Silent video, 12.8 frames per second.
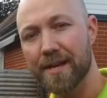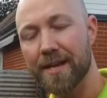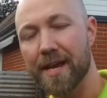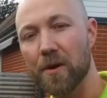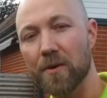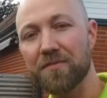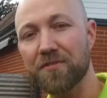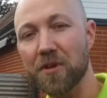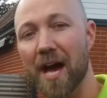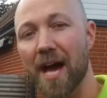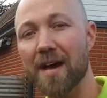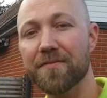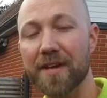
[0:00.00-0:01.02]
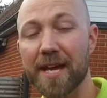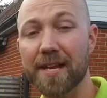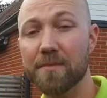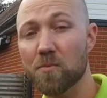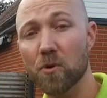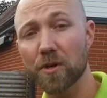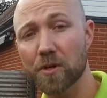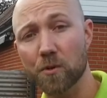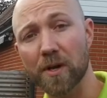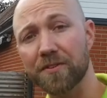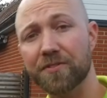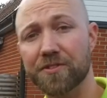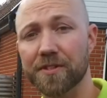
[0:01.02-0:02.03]
Now, if you have any more
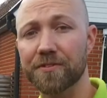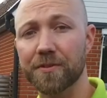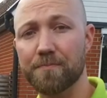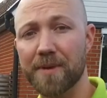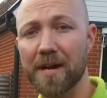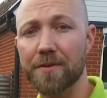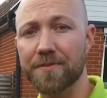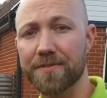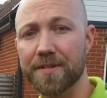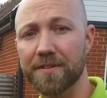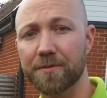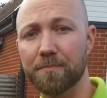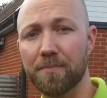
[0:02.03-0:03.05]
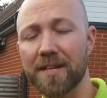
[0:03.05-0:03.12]
questions about this,